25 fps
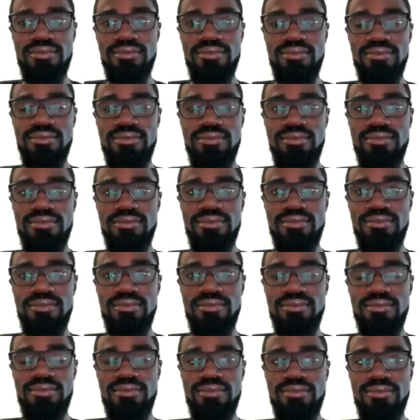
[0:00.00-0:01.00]

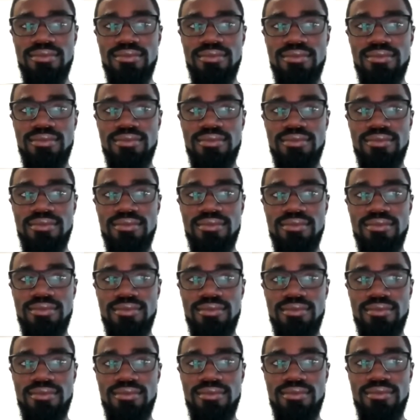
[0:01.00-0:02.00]

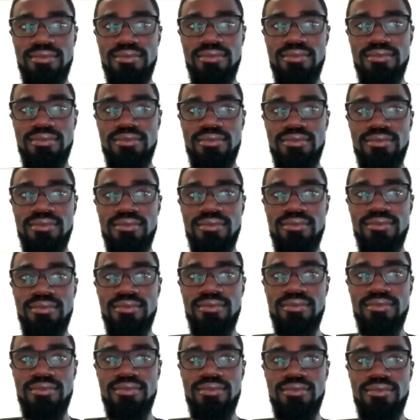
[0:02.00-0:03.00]

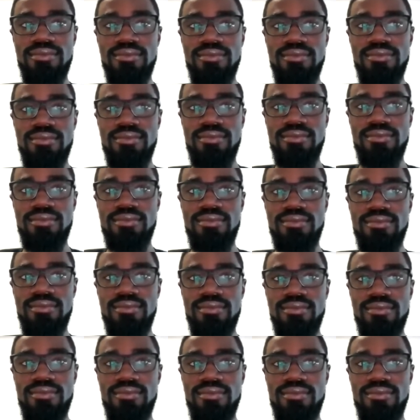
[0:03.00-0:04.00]

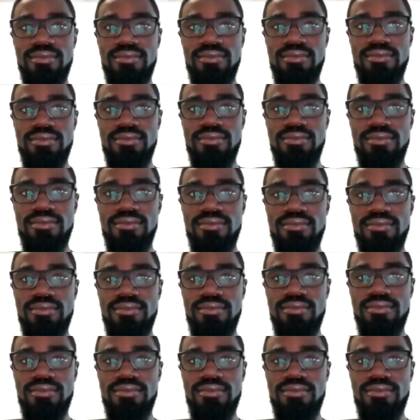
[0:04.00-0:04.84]
This person isn't speaking.